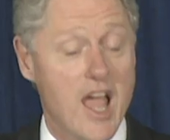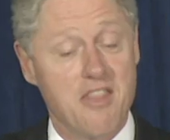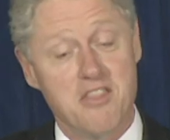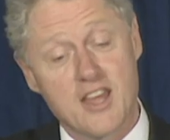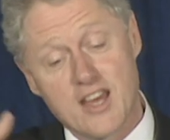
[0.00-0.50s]

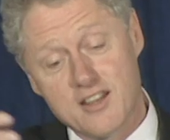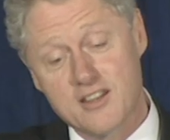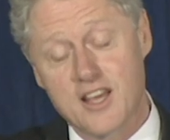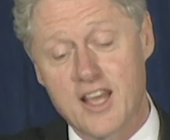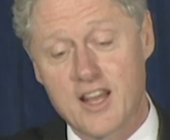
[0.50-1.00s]

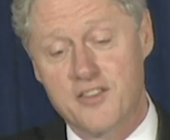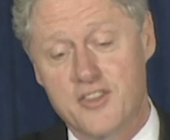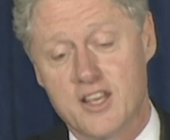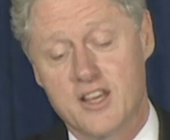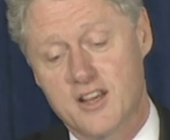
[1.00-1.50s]
Then the head of
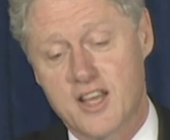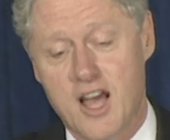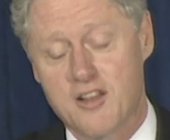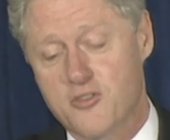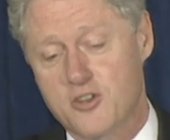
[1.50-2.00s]
the
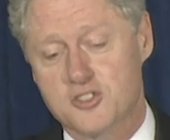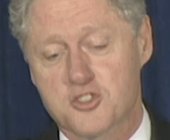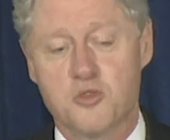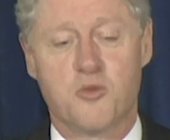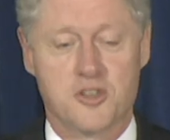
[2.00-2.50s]
California
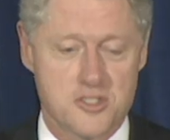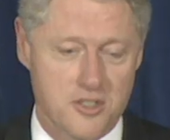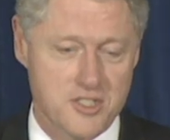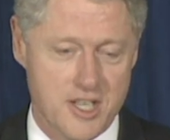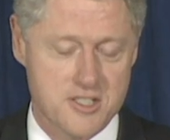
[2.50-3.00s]
School Board
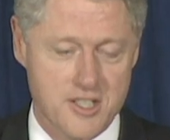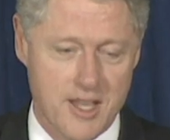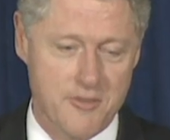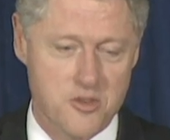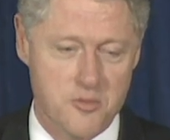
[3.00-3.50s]
Association
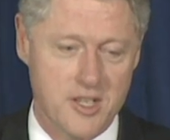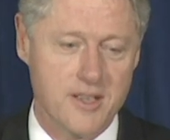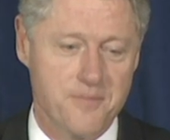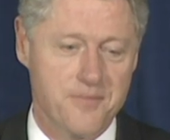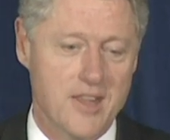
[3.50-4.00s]
came up to me,